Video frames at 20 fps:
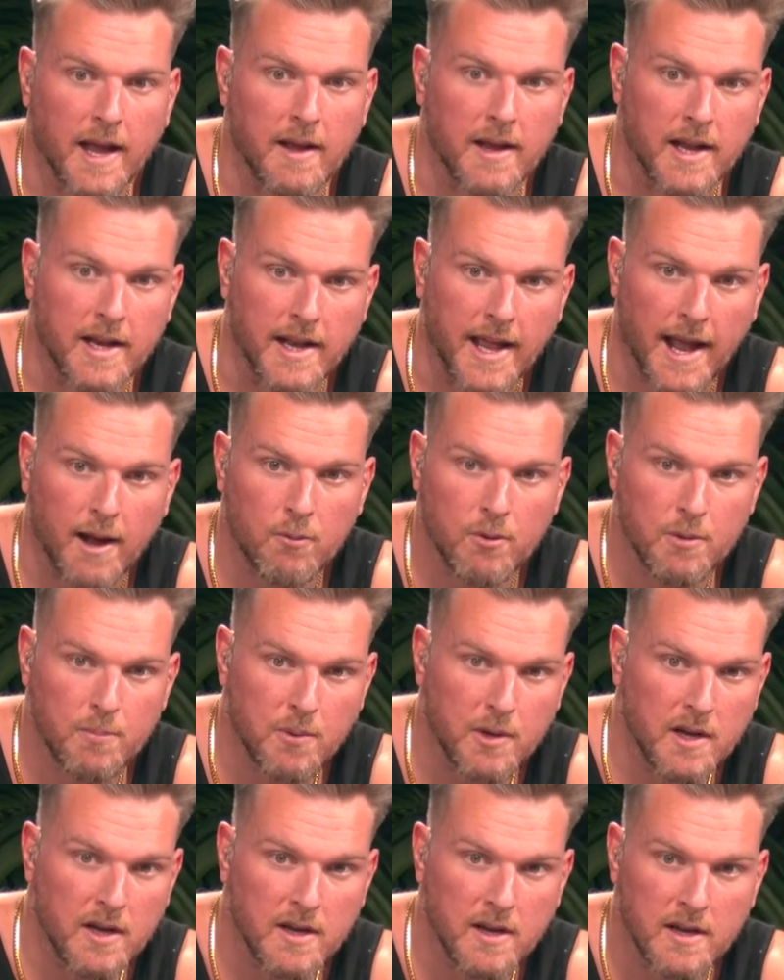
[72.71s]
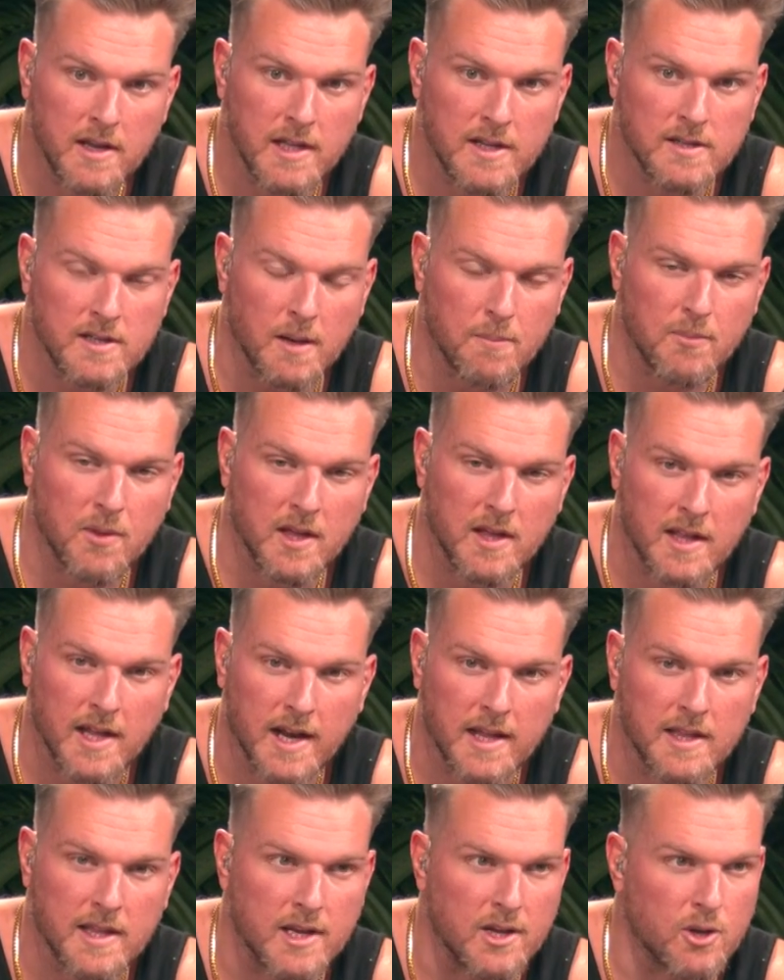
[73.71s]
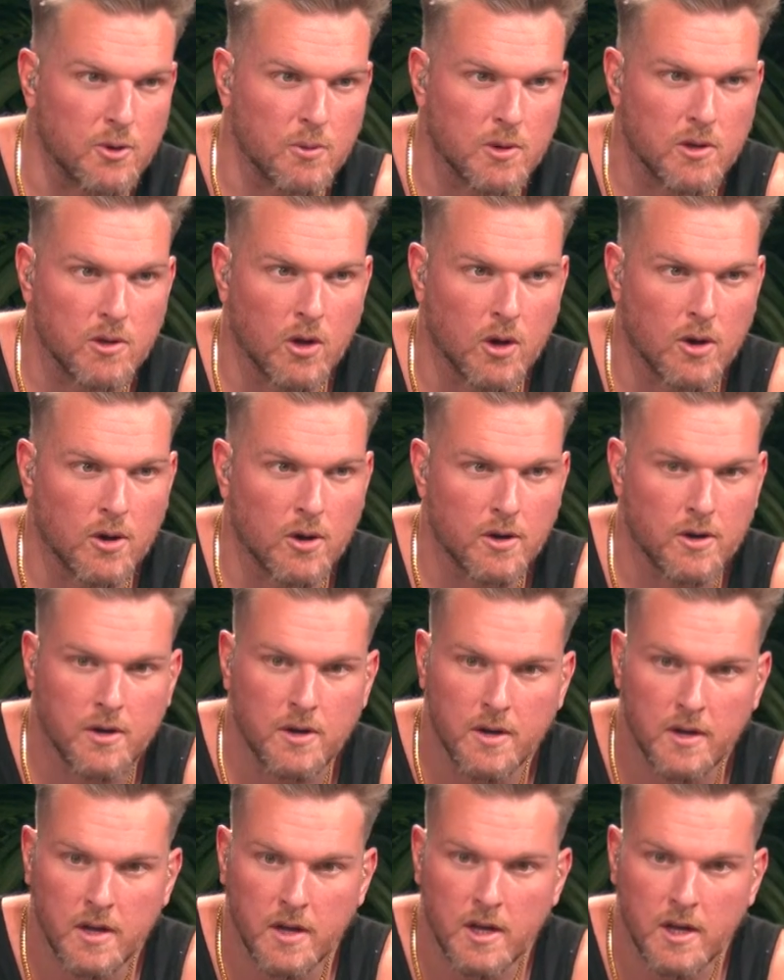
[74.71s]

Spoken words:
And that would be something that I think you would learn,